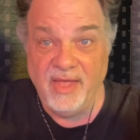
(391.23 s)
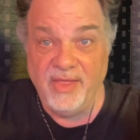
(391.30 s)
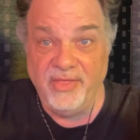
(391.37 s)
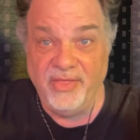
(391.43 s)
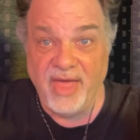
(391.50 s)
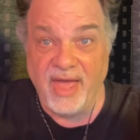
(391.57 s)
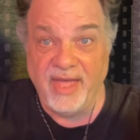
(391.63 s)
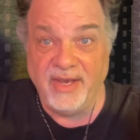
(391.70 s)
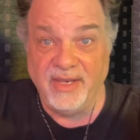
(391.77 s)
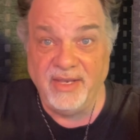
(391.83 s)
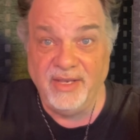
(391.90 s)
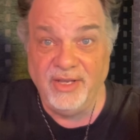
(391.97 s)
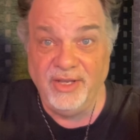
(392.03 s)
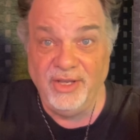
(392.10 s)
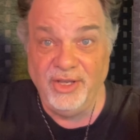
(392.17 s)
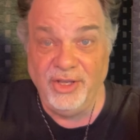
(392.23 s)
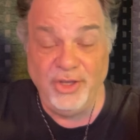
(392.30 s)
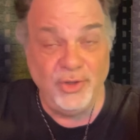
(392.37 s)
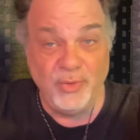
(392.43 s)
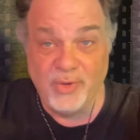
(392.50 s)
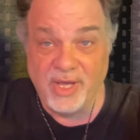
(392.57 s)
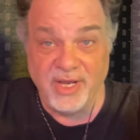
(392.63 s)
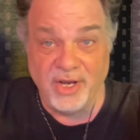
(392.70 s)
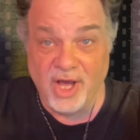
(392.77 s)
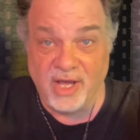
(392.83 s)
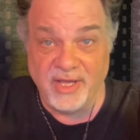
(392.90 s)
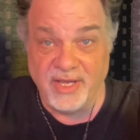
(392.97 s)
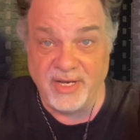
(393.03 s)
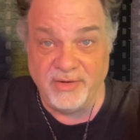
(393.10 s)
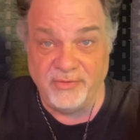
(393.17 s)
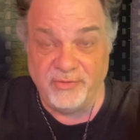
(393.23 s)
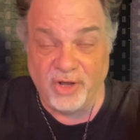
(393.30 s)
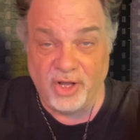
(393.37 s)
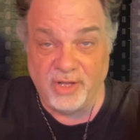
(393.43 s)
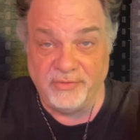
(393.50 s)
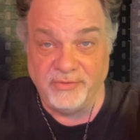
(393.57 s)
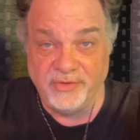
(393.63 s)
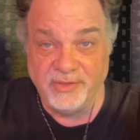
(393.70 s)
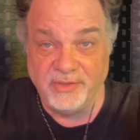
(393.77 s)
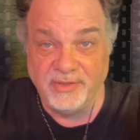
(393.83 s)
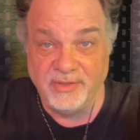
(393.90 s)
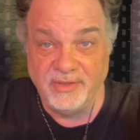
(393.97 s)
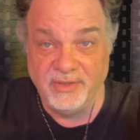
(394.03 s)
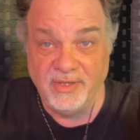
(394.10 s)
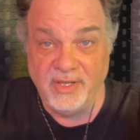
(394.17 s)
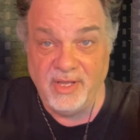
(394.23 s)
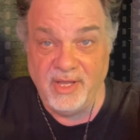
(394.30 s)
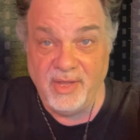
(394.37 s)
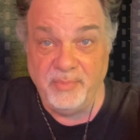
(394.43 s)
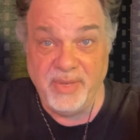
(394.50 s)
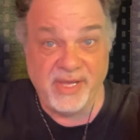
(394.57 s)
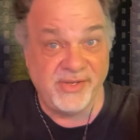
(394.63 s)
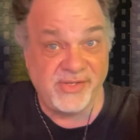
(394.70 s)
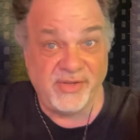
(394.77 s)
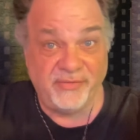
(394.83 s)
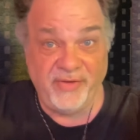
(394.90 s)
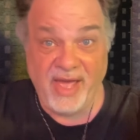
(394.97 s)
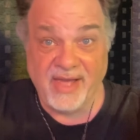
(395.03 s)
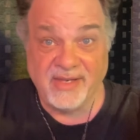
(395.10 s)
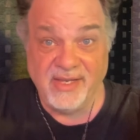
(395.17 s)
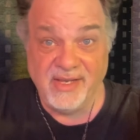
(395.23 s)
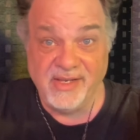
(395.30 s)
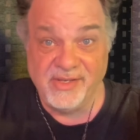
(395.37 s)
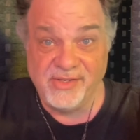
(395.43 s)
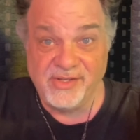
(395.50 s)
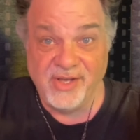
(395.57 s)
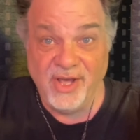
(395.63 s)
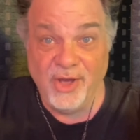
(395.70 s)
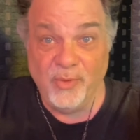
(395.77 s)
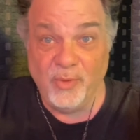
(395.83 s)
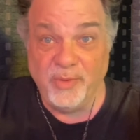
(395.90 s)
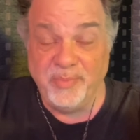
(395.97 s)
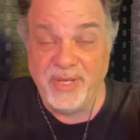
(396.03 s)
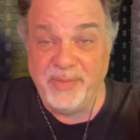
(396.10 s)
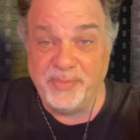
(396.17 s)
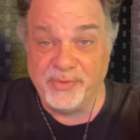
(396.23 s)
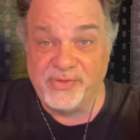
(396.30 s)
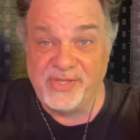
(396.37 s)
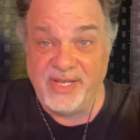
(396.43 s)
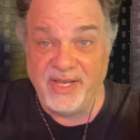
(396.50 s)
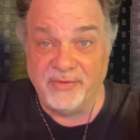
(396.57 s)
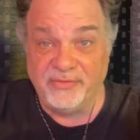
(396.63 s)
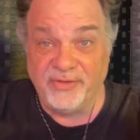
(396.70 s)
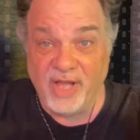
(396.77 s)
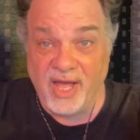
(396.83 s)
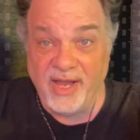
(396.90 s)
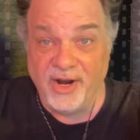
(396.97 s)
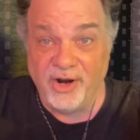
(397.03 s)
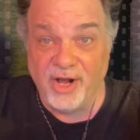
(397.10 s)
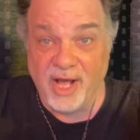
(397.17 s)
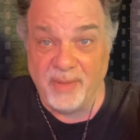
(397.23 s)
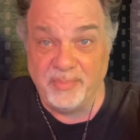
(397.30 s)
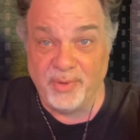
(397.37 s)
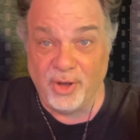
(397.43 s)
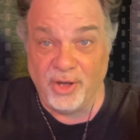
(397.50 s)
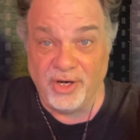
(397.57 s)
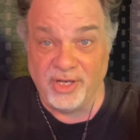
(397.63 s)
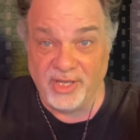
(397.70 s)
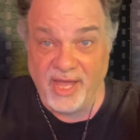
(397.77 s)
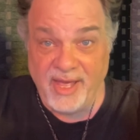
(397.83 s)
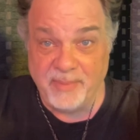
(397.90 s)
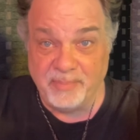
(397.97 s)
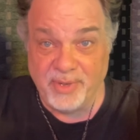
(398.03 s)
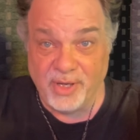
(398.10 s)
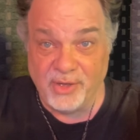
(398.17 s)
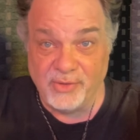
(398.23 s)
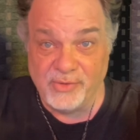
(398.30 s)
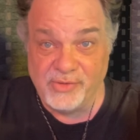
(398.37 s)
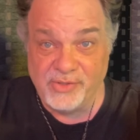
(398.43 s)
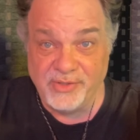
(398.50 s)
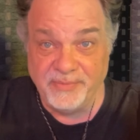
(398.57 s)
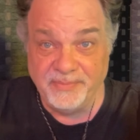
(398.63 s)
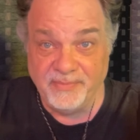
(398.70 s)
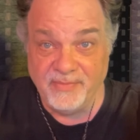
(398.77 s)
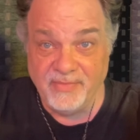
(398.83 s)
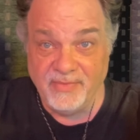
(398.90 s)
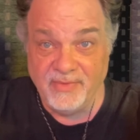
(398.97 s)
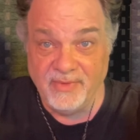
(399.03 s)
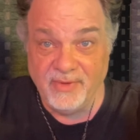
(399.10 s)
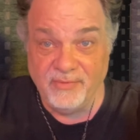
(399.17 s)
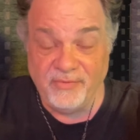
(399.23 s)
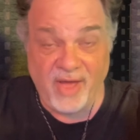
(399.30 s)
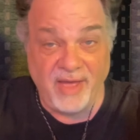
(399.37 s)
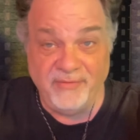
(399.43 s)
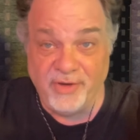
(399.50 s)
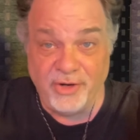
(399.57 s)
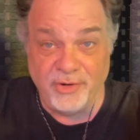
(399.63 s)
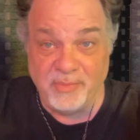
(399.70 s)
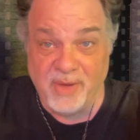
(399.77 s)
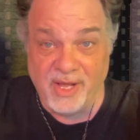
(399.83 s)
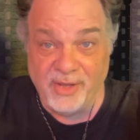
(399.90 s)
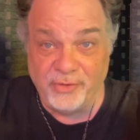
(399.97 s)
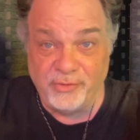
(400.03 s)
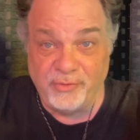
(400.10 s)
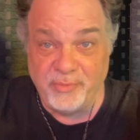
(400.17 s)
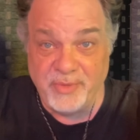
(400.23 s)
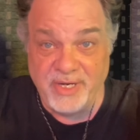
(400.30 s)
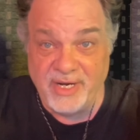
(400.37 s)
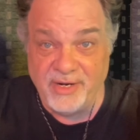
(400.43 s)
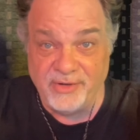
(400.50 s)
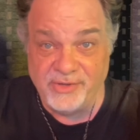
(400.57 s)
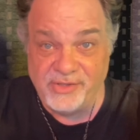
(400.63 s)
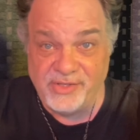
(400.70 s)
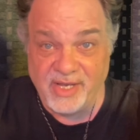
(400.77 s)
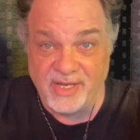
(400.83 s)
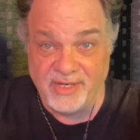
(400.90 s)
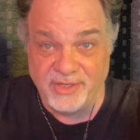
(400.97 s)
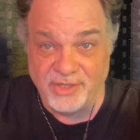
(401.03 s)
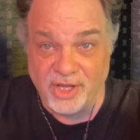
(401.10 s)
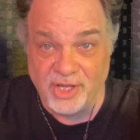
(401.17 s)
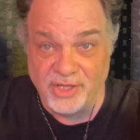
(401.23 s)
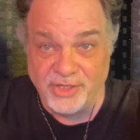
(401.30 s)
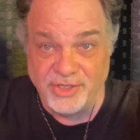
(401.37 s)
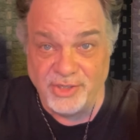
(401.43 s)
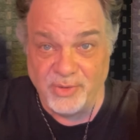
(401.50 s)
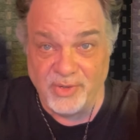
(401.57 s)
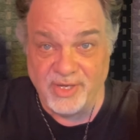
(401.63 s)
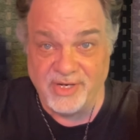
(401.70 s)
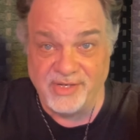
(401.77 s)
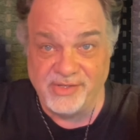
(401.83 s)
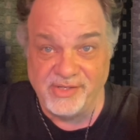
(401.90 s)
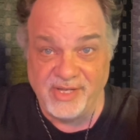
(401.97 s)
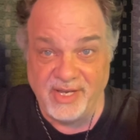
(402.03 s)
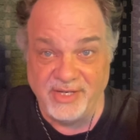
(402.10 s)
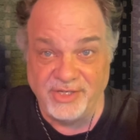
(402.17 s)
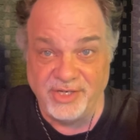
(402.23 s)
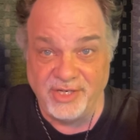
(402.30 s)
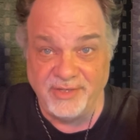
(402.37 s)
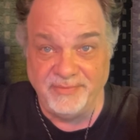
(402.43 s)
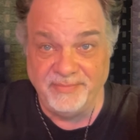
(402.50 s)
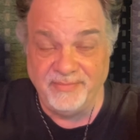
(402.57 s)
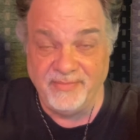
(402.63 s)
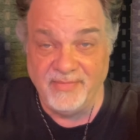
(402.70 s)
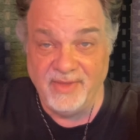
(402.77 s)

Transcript: that you cannot get involved. Because the fact is, when people see a flyer up on a lamppost five hundred miles from the nearest Scientology organization,